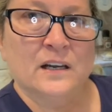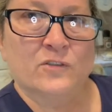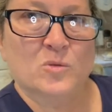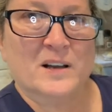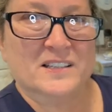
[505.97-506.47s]

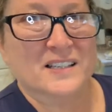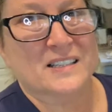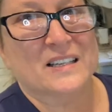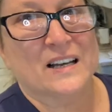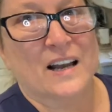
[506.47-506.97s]
for about
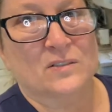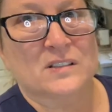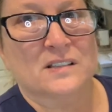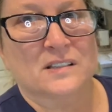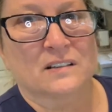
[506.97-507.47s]
16
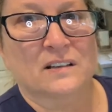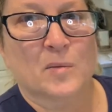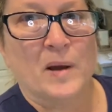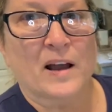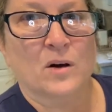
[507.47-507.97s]
ounces, a
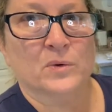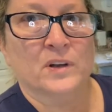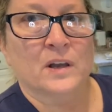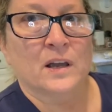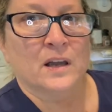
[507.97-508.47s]
pound.
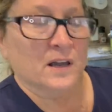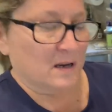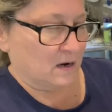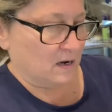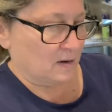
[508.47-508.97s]

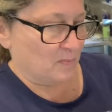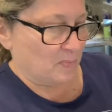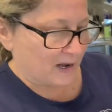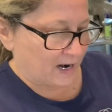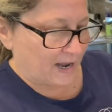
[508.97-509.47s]

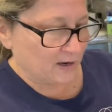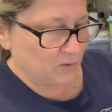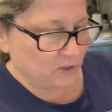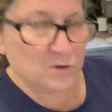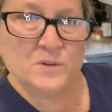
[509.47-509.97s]
But I
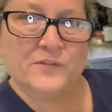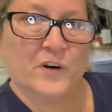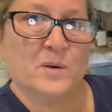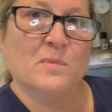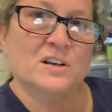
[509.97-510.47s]
don't use
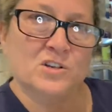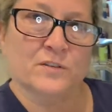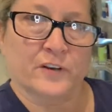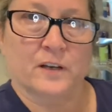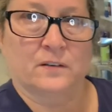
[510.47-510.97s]
very much
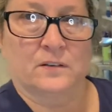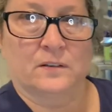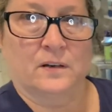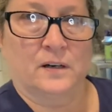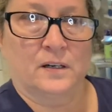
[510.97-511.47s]
of it.
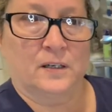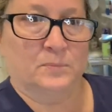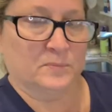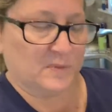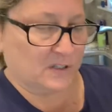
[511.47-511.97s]

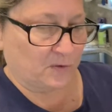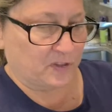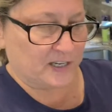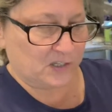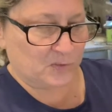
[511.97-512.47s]
So
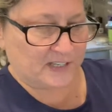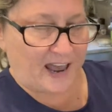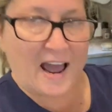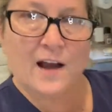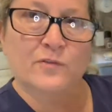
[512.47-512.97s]
this was
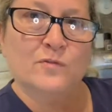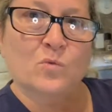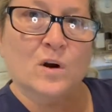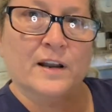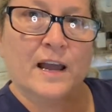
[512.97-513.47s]
half of
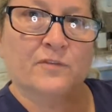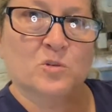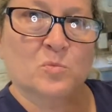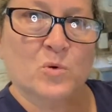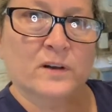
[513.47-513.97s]
one after
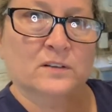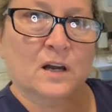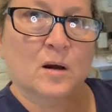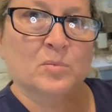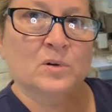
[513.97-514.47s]
boiled up.